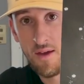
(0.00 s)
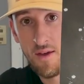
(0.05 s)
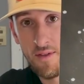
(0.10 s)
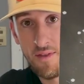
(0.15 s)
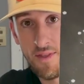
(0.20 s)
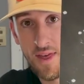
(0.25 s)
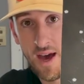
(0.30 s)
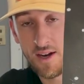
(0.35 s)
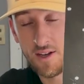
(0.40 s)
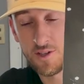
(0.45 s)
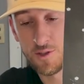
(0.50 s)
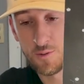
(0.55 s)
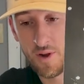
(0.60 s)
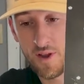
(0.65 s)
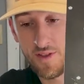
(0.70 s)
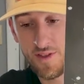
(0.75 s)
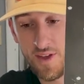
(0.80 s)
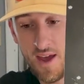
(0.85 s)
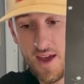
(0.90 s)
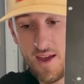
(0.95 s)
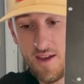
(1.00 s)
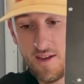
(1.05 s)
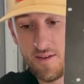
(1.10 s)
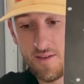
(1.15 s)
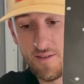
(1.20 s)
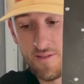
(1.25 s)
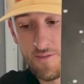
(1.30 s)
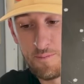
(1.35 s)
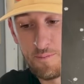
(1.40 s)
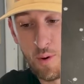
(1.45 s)
That is with a
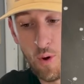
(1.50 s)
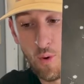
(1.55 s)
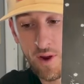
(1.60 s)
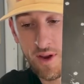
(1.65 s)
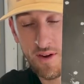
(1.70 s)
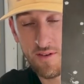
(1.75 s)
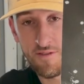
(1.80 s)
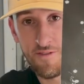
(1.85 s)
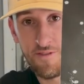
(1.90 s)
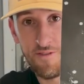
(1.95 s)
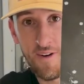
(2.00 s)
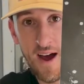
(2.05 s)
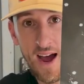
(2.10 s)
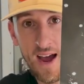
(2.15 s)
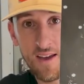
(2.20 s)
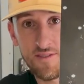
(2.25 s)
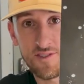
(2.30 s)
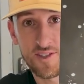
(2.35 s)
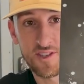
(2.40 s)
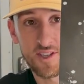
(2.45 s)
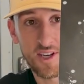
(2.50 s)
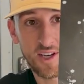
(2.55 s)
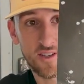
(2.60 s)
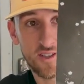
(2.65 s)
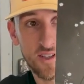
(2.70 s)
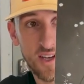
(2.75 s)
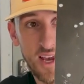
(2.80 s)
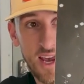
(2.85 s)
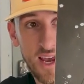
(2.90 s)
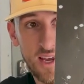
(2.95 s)

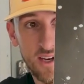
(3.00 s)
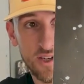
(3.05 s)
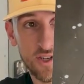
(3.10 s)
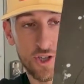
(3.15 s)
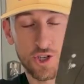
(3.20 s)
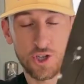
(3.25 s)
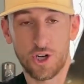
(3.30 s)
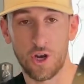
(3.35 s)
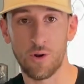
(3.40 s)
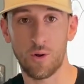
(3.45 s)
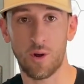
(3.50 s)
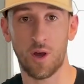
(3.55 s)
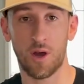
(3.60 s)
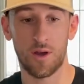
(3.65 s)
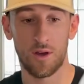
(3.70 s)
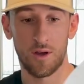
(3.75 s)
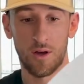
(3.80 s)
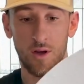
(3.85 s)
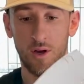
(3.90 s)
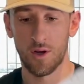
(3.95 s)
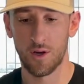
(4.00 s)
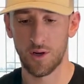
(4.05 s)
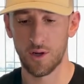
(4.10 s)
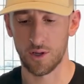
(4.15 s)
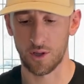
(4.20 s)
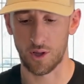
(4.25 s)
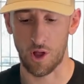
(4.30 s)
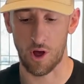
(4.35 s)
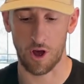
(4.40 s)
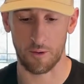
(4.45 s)
.568 choke,
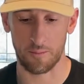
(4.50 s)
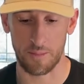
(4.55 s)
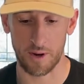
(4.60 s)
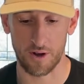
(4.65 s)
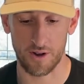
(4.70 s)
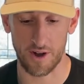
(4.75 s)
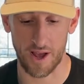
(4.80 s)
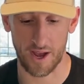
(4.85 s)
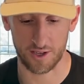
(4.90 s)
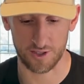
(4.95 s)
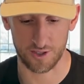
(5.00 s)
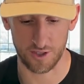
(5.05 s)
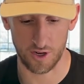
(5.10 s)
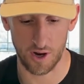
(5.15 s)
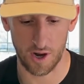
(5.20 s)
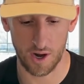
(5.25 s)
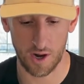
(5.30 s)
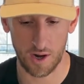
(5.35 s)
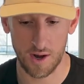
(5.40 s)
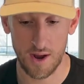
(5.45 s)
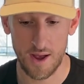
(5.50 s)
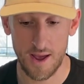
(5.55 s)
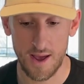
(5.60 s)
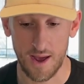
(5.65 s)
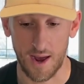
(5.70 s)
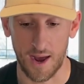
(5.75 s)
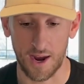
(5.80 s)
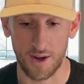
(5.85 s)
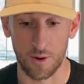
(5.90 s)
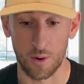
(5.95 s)
Longbeard XR.
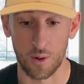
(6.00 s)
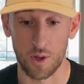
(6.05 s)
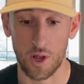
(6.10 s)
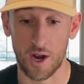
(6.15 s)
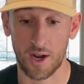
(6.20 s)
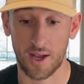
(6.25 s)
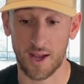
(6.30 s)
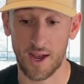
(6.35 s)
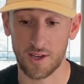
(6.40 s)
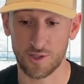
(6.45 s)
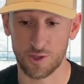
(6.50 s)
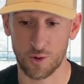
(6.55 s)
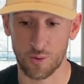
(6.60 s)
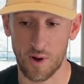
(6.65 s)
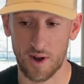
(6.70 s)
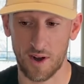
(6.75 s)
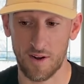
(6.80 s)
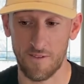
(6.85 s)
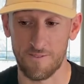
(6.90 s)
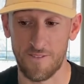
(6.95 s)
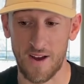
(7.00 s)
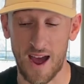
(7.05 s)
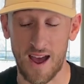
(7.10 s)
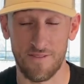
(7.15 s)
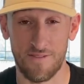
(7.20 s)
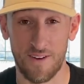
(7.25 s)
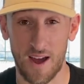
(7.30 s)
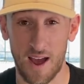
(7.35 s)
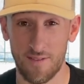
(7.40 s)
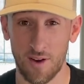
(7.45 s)
I know a lot of guys are running
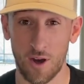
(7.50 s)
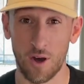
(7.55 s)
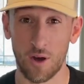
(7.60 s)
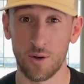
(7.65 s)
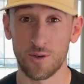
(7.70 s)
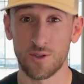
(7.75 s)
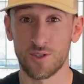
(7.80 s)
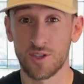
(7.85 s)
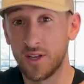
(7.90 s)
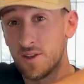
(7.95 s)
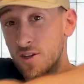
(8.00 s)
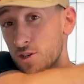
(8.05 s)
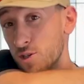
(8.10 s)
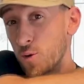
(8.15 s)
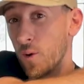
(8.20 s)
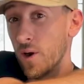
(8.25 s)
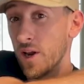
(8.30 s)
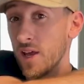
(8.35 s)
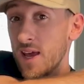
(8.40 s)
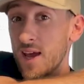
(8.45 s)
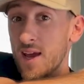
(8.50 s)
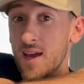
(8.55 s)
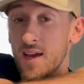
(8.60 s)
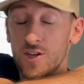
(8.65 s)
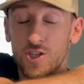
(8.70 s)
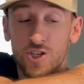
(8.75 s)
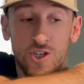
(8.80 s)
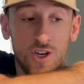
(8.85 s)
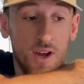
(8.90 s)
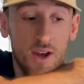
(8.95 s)
5.50s in the 20
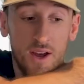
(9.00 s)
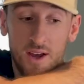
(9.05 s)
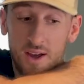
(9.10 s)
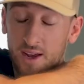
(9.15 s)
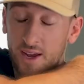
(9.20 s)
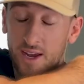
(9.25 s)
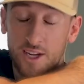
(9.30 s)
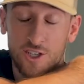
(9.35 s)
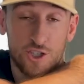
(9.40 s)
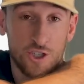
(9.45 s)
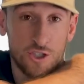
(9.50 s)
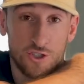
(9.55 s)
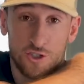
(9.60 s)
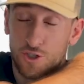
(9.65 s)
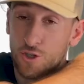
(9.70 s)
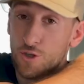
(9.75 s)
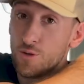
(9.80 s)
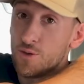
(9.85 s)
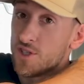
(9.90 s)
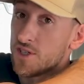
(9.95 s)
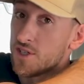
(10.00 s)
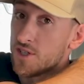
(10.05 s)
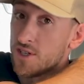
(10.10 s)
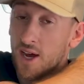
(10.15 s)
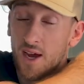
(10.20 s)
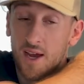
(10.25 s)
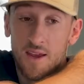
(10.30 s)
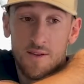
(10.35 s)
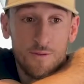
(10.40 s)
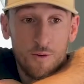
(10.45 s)
gauge. It's just too
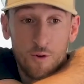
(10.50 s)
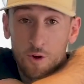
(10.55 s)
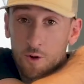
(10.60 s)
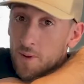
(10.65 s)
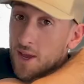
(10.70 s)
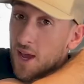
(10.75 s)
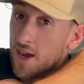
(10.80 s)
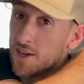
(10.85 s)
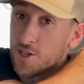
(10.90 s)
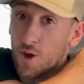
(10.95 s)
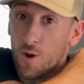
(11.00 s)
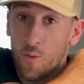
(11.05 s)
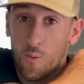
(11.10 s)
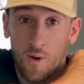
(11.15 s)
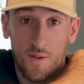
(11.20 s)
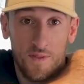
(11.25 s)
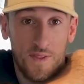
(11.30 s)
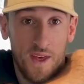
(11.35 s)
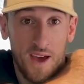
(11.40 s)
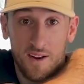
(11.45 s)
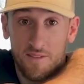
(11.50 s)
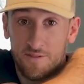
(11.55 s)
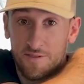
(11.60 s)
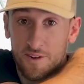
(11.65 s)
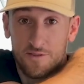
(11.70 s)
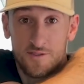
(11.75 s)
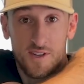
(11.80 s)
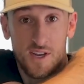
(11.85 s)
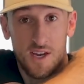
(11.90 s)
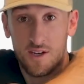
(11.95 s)
tight for me. I don't want that at
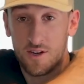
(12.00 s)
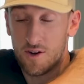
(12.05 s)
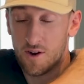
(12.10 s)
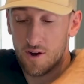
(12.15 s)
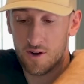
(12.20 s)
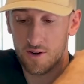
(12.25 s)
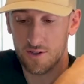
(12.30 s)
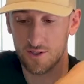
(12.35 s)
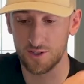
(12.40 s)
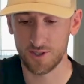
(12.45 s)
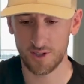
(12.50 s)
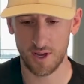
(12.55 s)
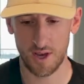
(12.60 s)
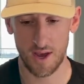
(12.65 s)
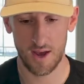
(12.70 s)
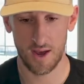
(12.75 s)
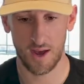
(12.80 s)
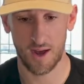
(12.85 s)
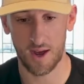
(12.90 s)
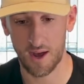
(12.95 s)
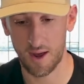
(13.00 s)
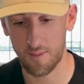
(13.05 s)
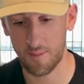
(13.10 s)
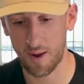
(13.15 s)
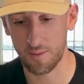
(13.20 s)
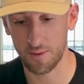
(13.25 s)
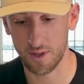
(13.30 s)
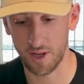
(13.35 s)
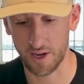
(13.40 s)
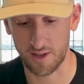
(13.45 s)
15 yards. Um, I
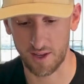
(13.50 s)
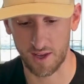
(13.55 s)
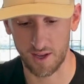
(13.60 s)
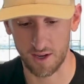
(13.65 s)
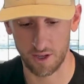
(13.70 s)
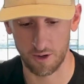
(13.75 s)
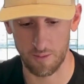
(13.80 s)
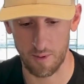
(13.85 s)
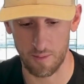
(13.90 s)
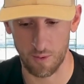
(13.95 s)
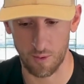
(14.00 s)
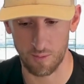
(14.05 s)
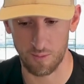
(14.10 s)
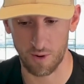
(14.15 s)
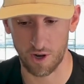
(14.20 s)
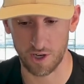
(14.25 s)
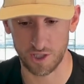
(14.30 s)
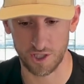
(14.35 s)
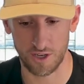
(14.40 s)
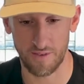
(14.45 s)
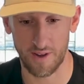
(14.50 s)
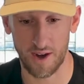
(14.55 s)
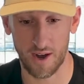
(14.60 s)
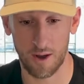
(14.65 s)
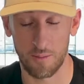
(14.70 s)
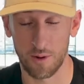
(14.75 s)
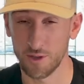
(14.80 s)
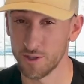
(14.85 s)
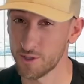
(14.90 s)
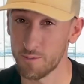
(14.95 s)
would like to get a little bit more margin of error.
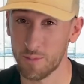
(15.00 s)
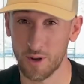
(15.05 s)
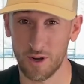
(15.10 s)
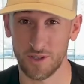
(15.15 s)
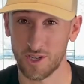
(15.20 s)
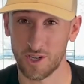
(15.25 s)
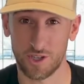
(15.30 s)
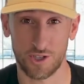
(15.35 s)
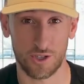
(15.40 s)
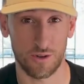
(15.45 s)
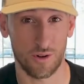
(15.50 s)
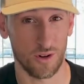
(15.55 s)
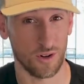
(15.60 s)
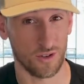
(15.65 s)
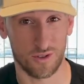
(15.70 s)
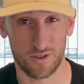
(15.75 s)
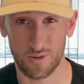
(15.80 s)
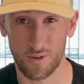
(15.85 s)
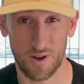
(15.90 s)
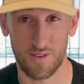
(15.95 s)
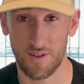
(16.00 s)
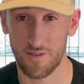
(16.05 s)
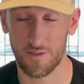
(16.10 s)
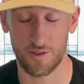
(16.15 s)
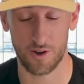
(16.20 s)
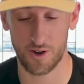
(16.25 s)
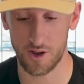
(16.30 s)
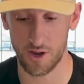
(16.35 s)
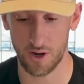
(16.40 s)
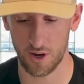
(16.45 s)
Most of the birds I shoot are 25,
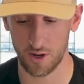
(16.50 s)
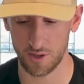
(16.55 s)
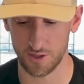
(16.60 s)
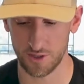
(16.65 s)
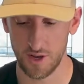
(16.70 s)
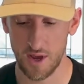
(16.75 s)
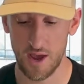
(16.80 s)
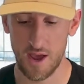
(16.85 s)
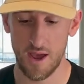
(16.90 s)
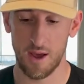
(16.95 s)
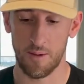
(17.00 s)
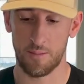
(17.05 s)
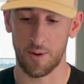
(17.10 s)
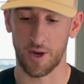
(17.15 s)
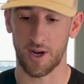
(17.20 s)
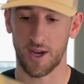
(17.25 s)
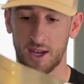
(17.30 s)
30 yards. But